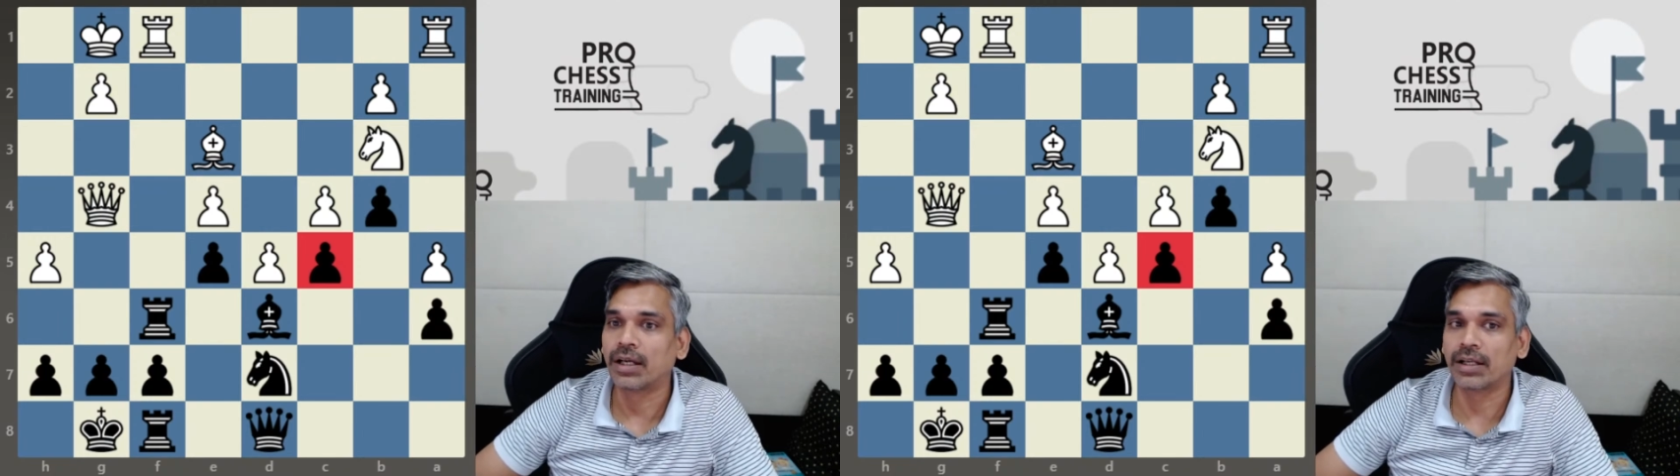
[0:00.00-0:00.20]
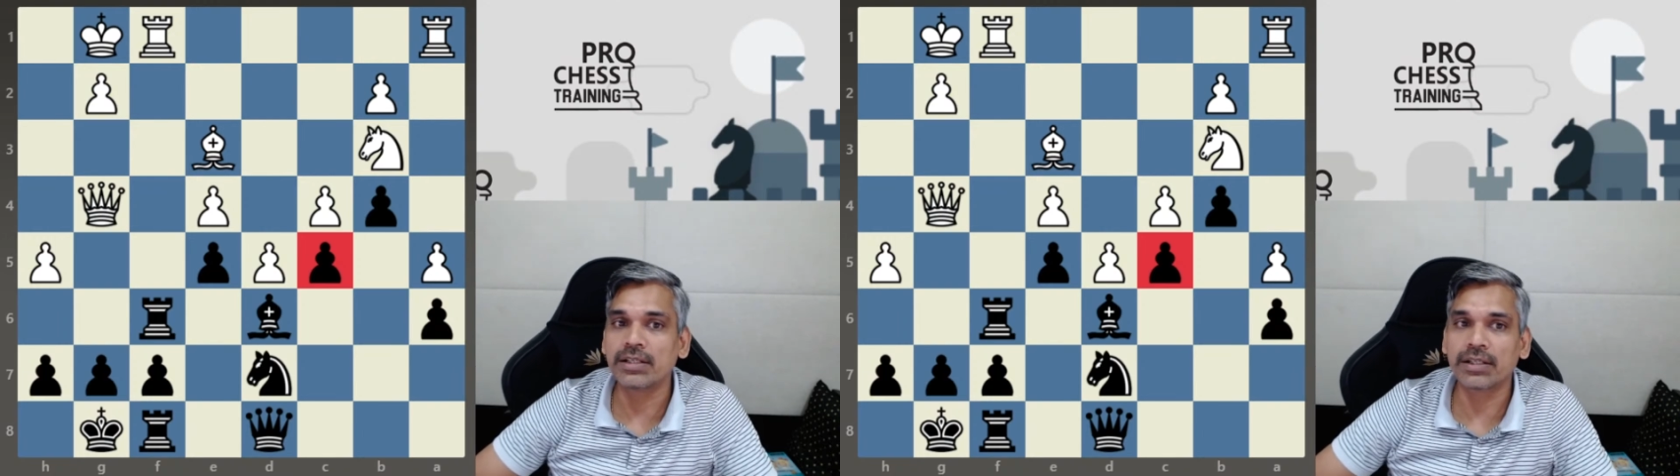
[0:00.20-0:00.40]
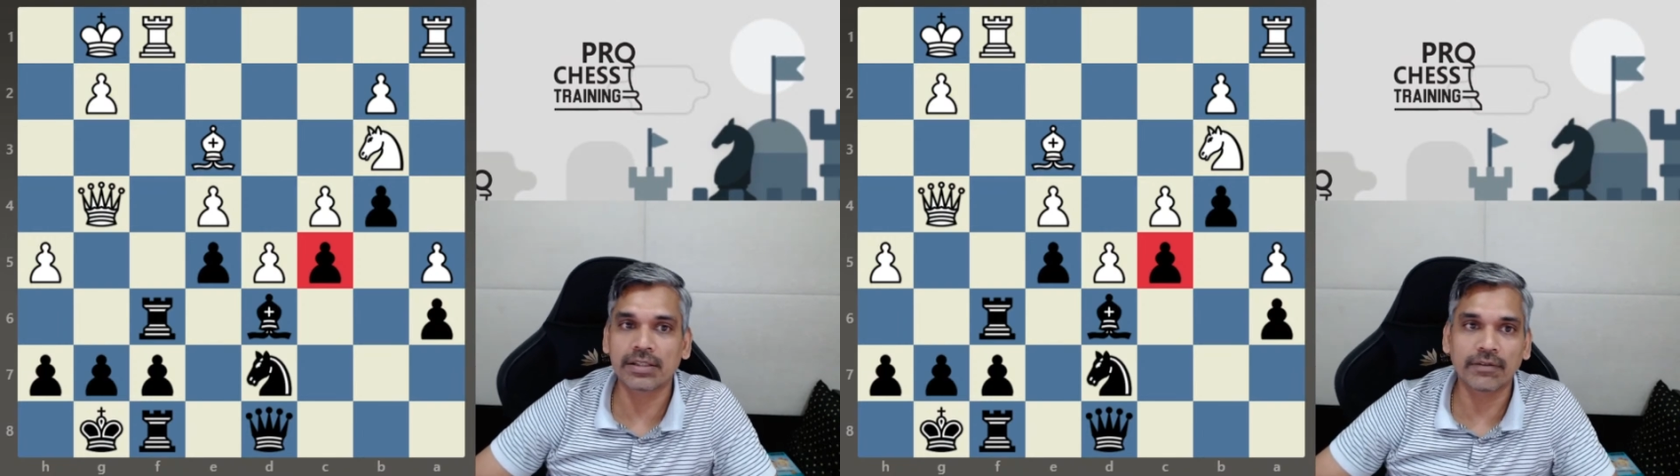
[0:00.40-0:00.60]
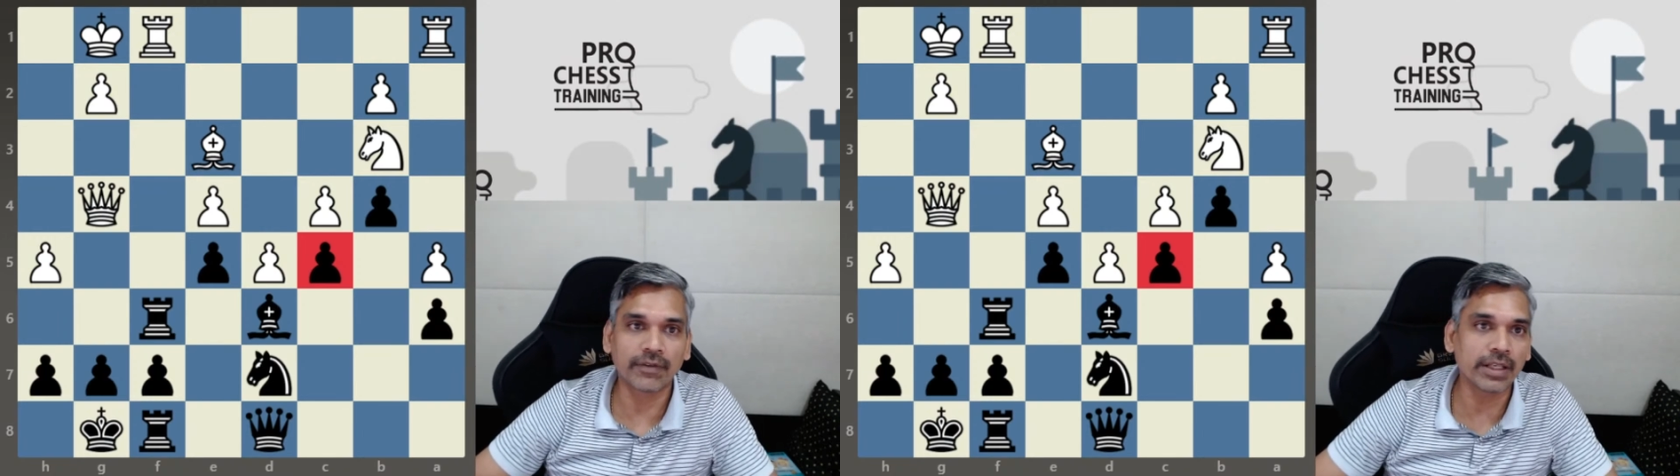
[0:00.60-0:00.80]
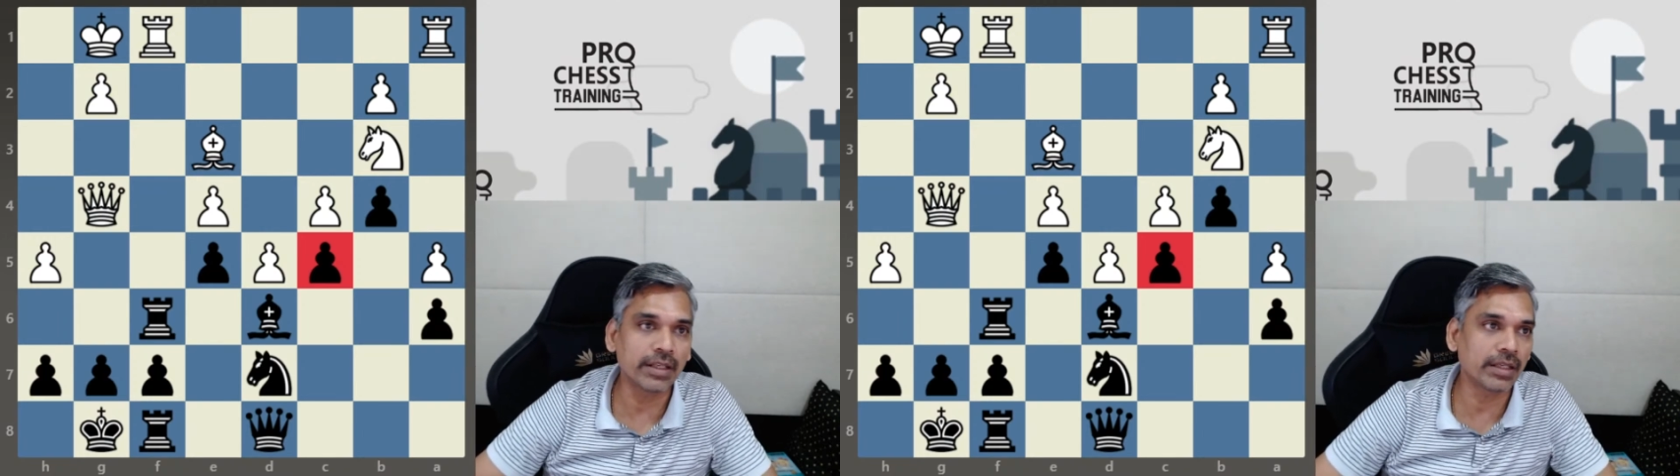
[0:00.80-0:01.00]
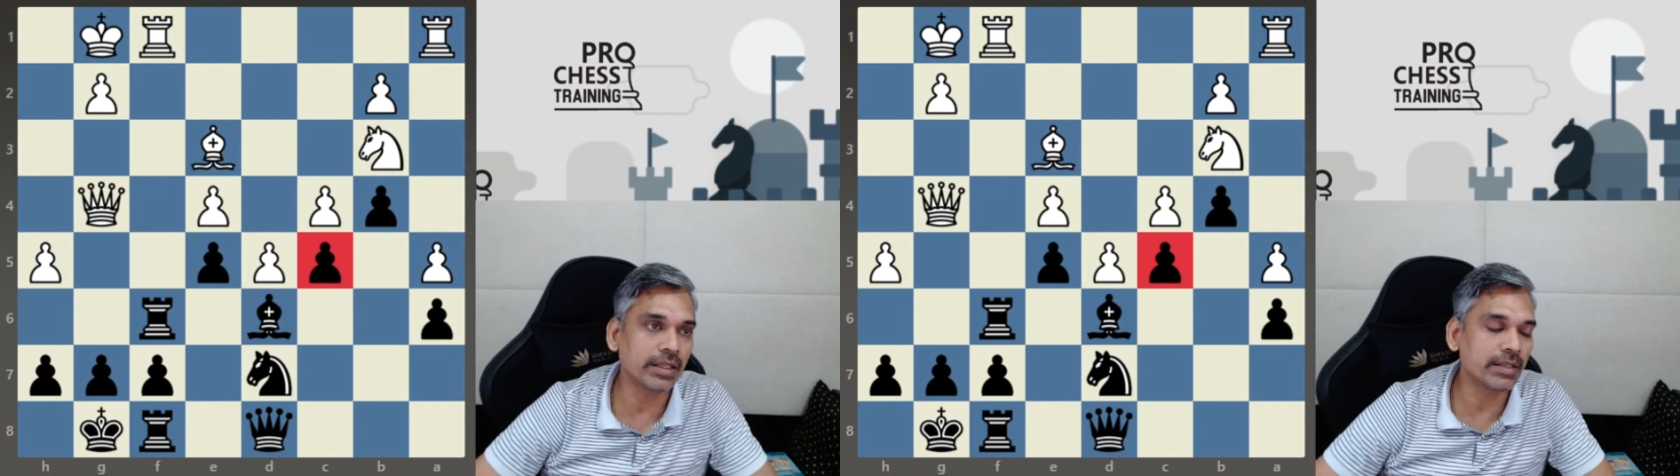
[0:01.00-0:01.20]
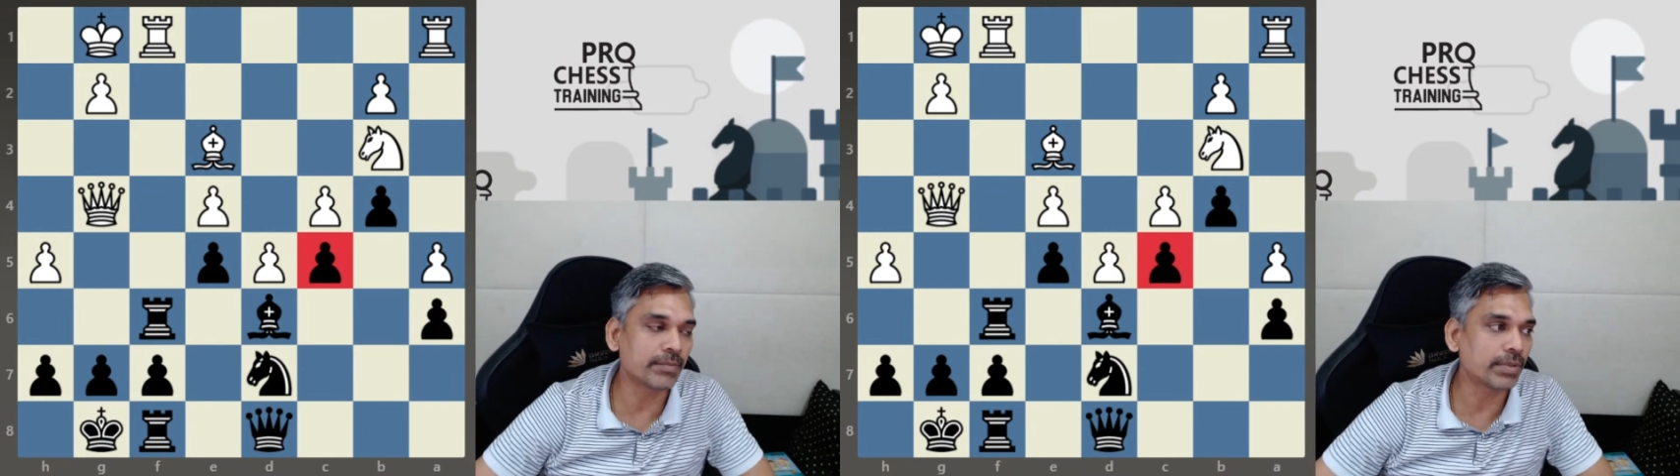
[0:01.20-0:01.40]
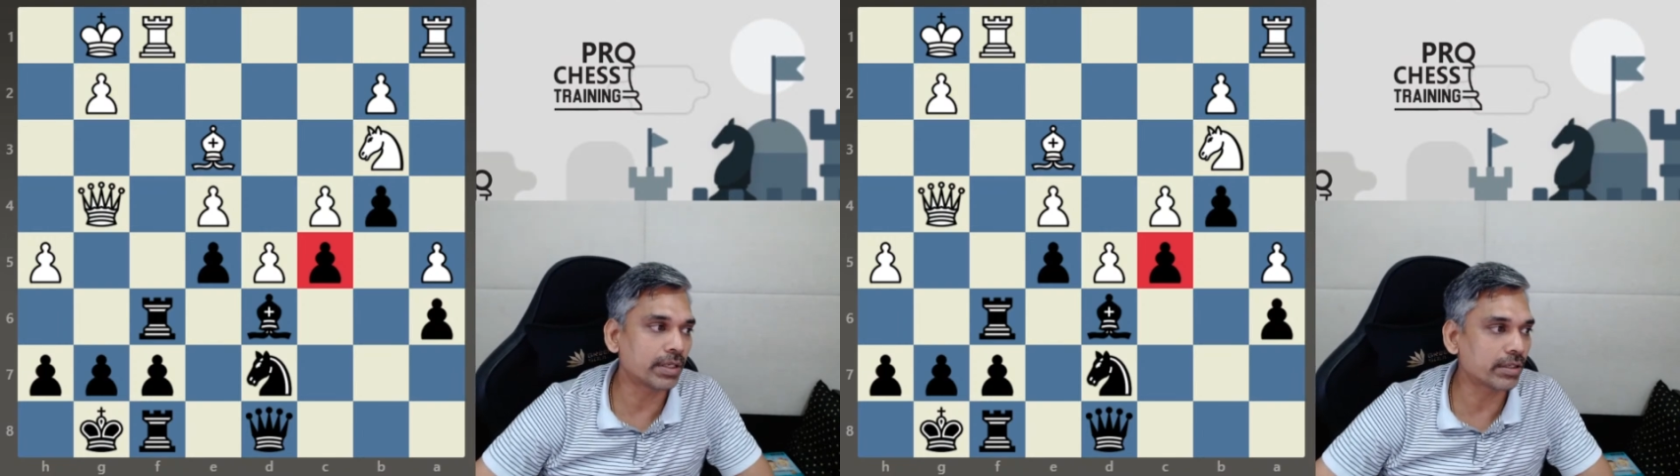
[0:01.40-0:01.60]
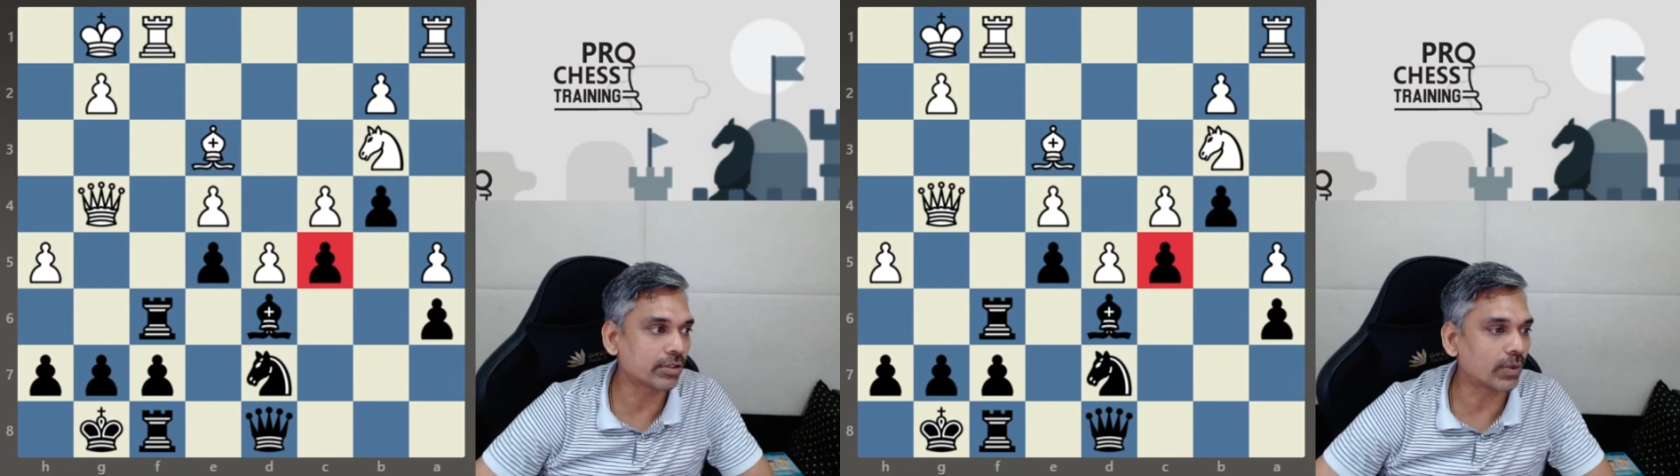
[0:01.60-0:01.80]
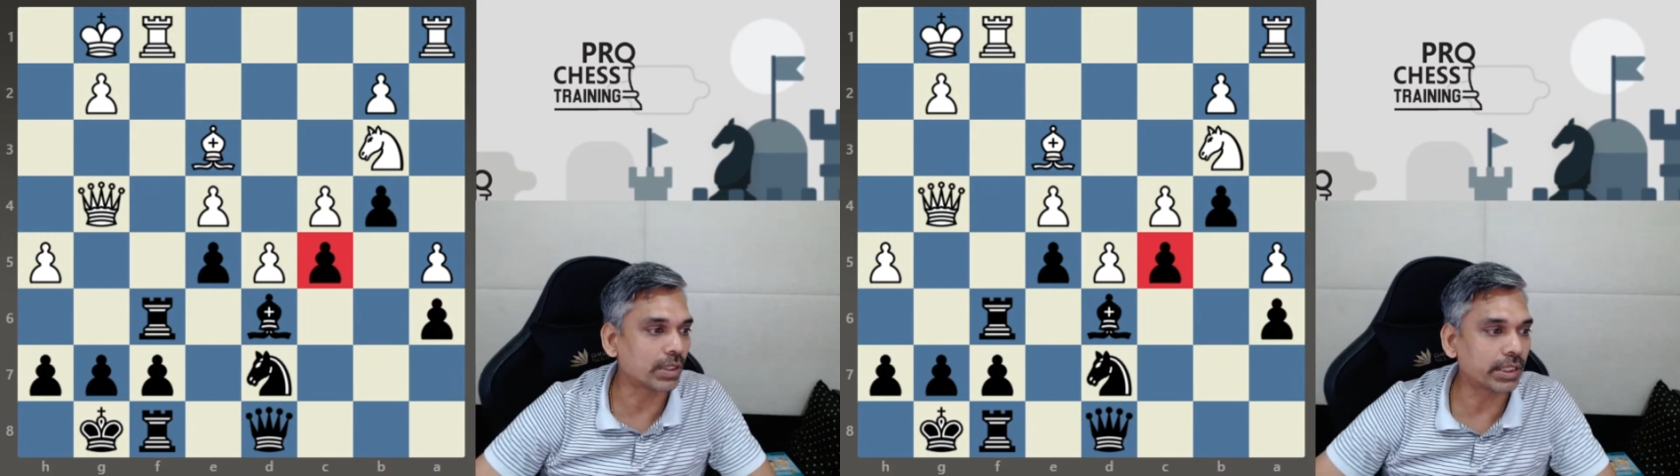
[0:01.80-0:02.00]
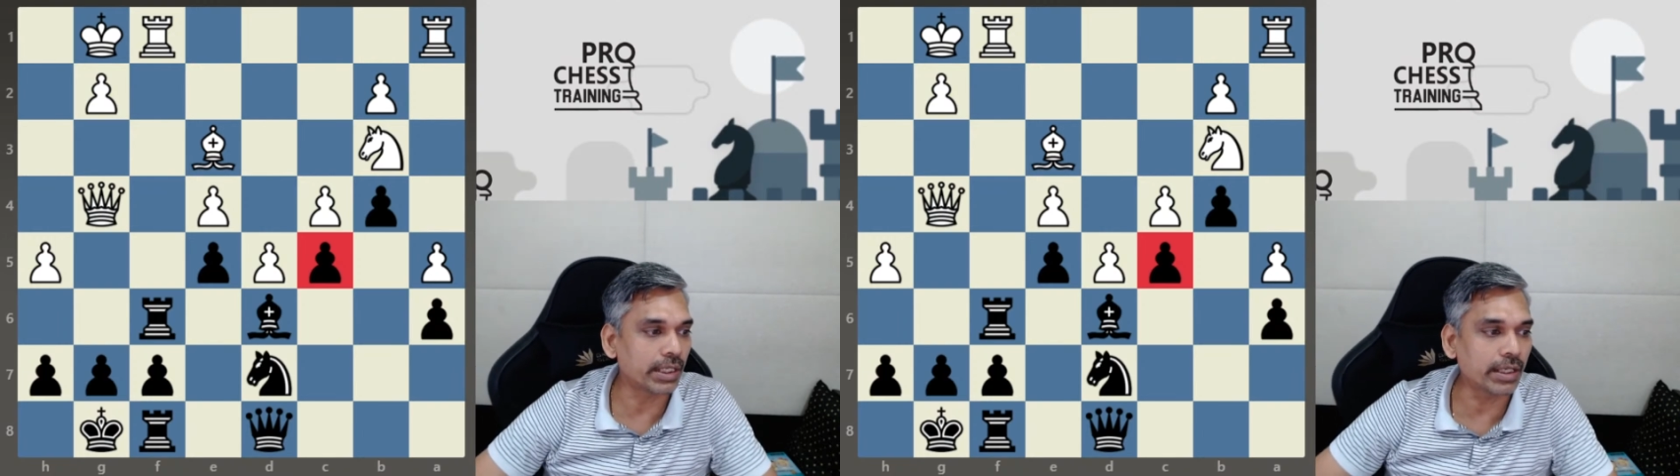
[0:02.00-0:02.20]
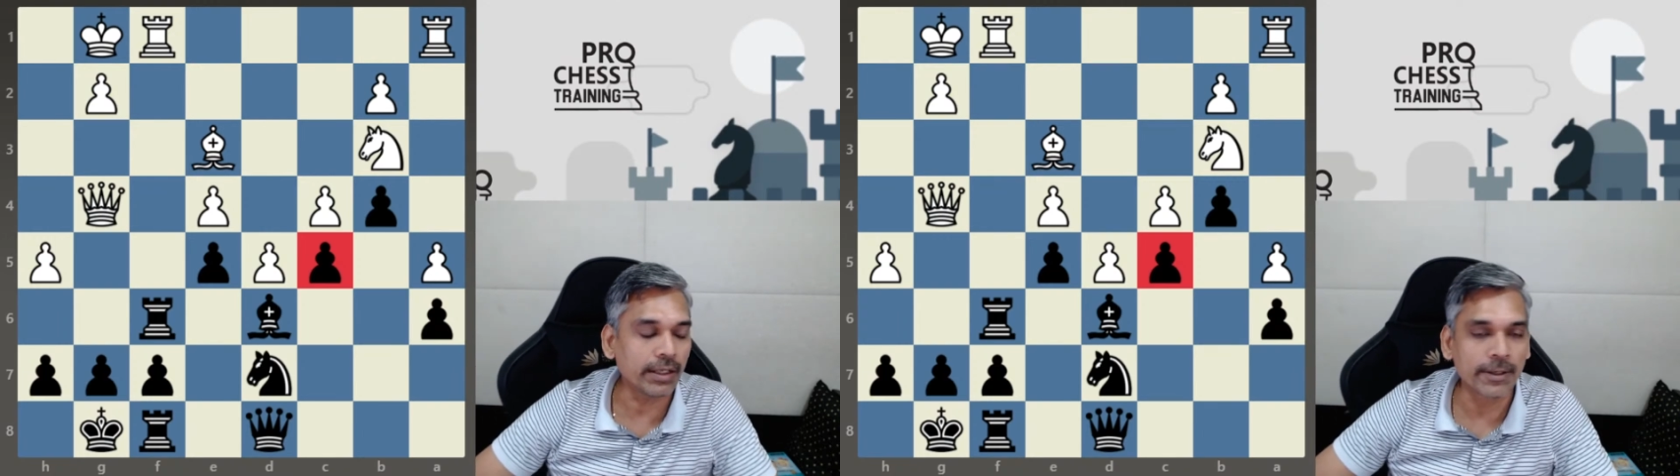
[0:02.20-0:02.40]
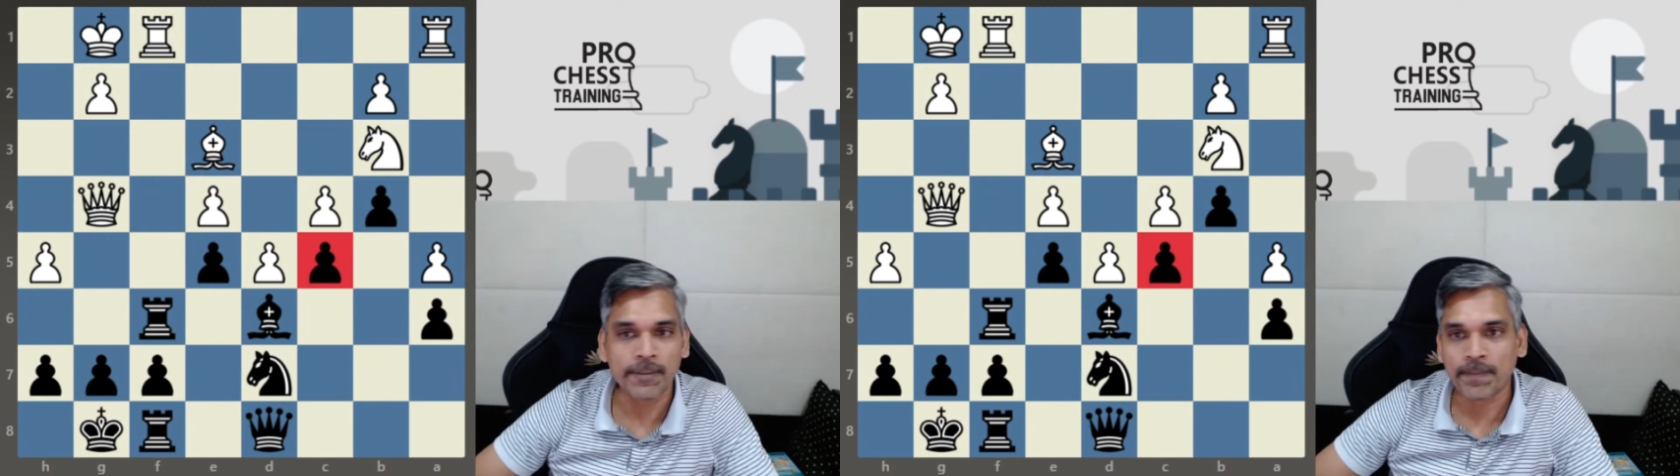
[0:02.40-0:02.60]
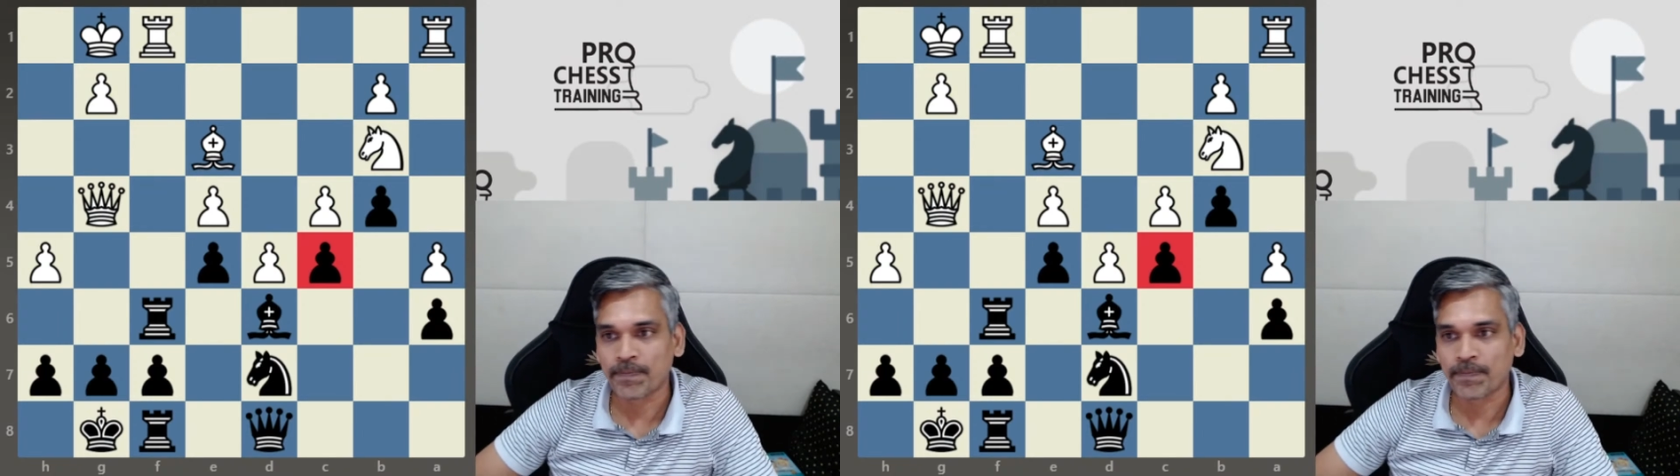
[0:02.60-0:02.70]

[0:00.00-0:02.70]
And it is a very important quality